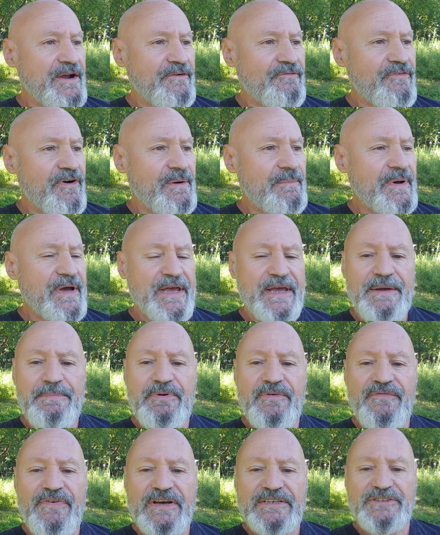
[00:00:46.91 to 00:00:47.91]
from a
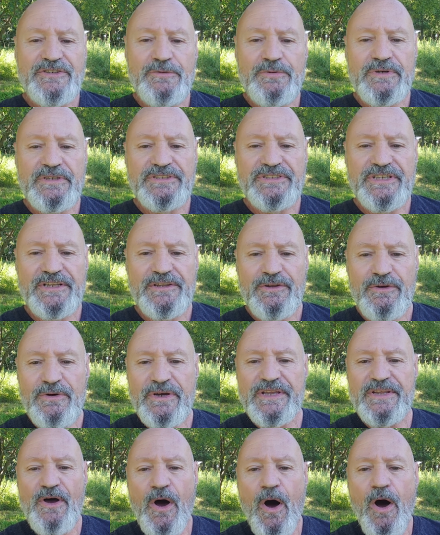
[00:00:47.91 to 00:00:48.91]
professor who said,
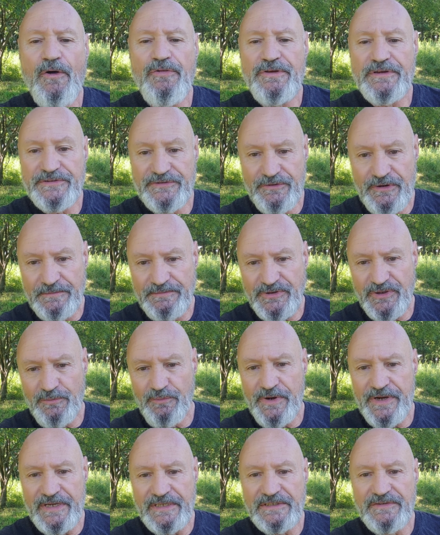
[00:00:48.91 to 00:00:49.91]
Look at all the scripture
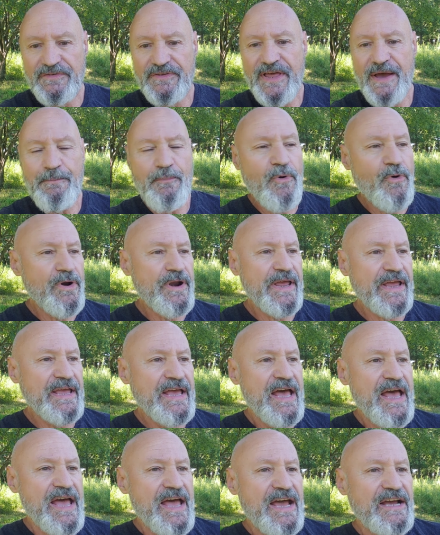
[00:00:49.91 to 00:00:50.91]
readings for that morning
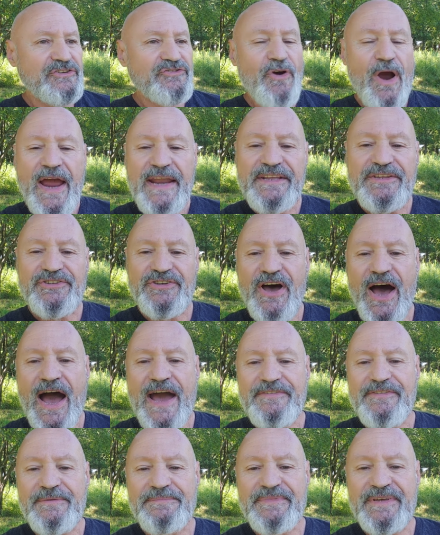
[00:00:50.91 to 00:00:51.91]
and try to
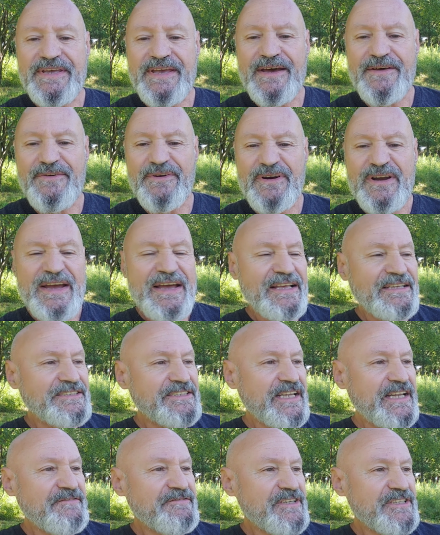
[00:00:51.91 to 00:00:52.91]
tie them together
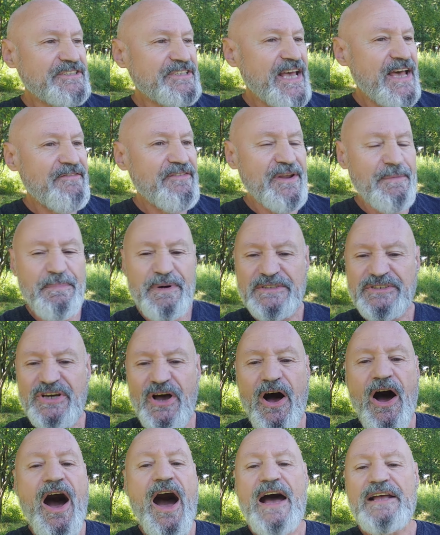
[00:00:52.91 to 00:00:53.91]
instead of just having a bunch of
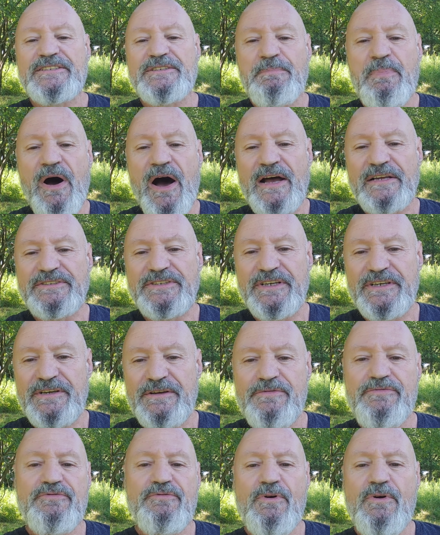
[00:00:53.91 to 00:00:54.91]
hodgepodge that
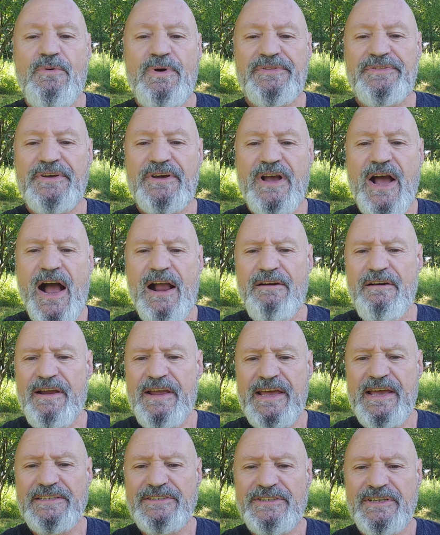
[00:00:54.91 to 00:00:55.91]
you throw at the
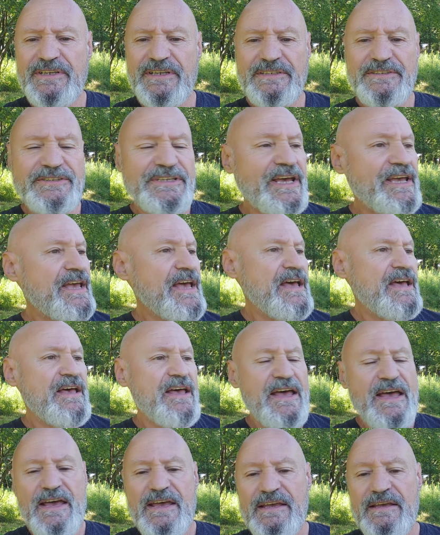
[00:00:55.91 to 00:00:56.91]
congregation and say,
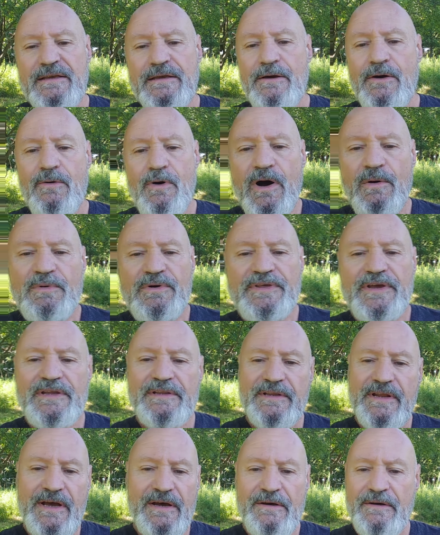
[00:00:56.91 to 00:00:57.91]
Hey, go home with
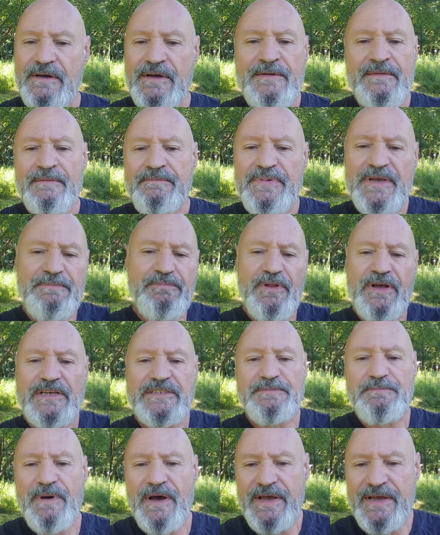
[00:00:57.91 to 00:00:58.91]
it now, be
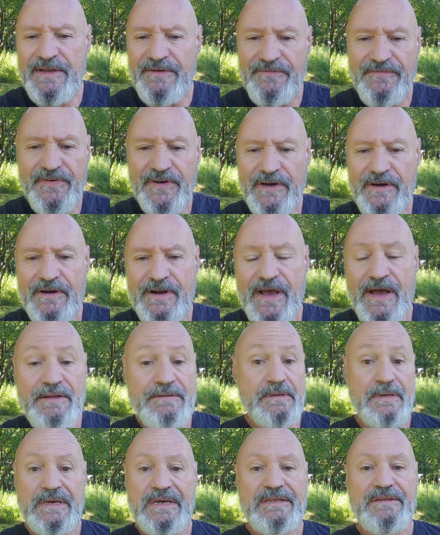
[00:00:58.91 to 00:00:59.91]
blessed by it, figure it
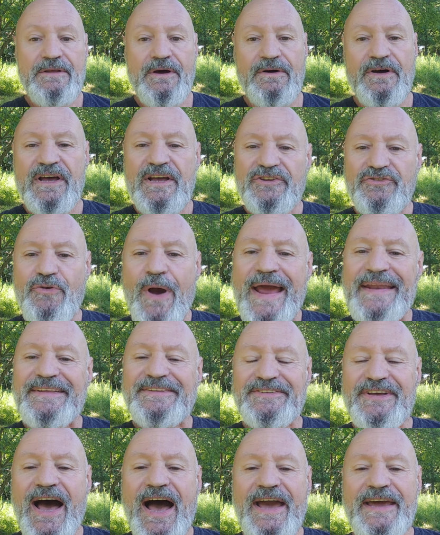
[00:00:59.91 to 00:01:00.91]
out. No, try to
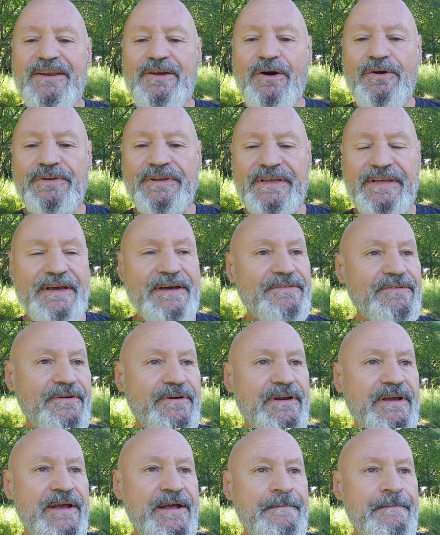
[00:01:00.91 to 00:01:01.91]
tie it all together.